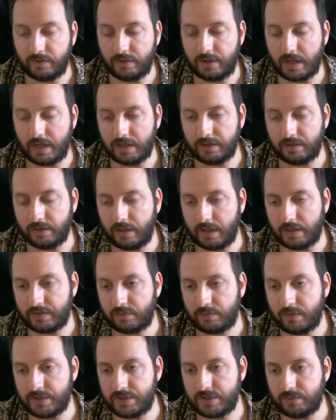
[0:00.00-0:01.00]
yeah, the
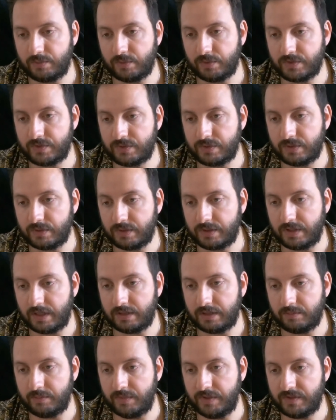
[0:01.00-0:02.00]
last question was,
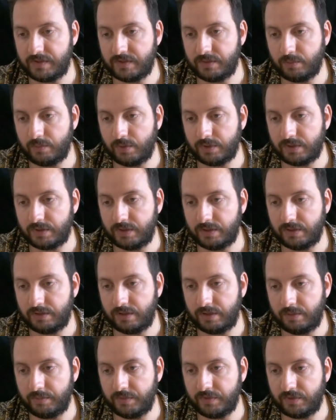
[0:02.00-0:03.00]
that means what
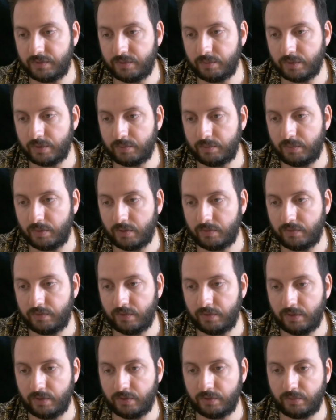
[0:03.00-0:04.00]
determines what block
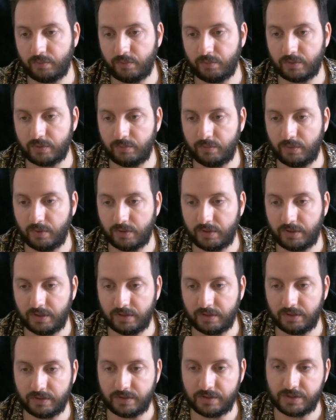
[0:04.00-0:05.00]
follows what
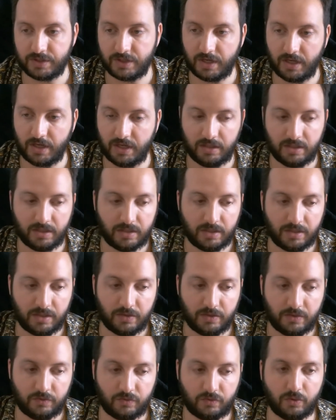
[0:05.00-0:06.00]
block in the chain.
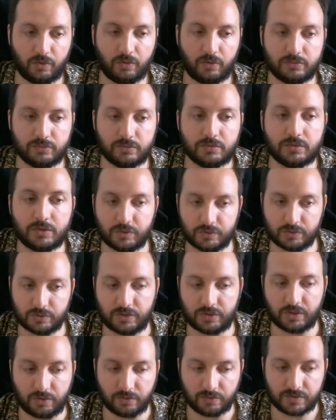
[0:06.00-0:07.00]
So the,
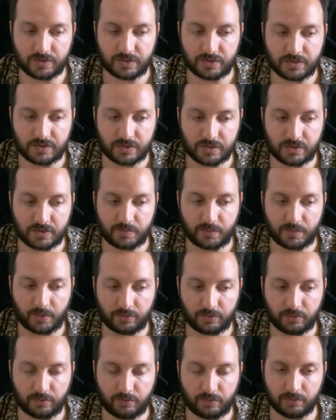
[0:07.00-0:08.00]
the consensus
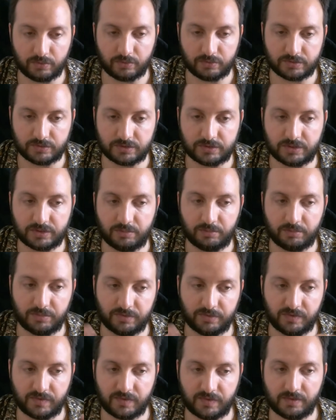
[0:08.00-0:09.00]
protocol
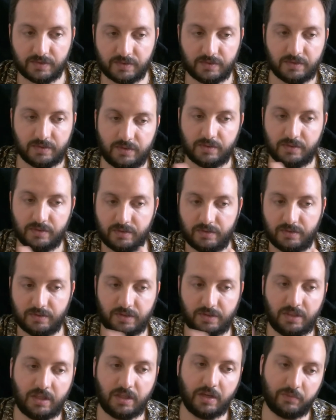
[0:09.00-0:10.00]
determines
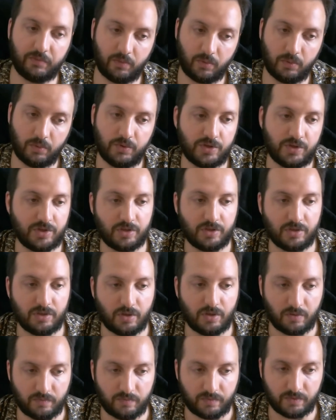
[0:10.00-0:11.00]
the evolution
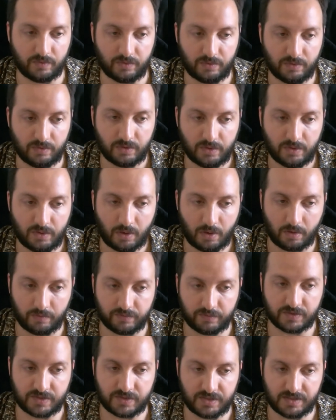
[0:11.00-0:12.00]
of, uh,
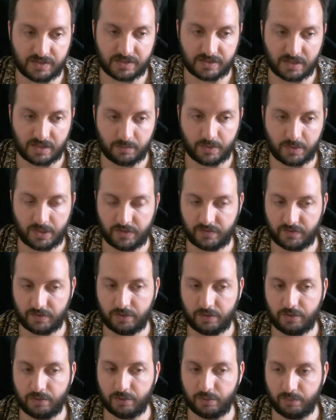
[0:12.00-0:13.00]
of the system in a
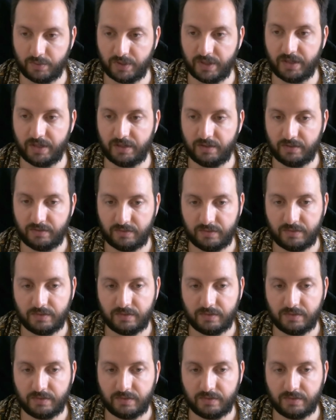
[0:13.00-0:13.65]
secure way.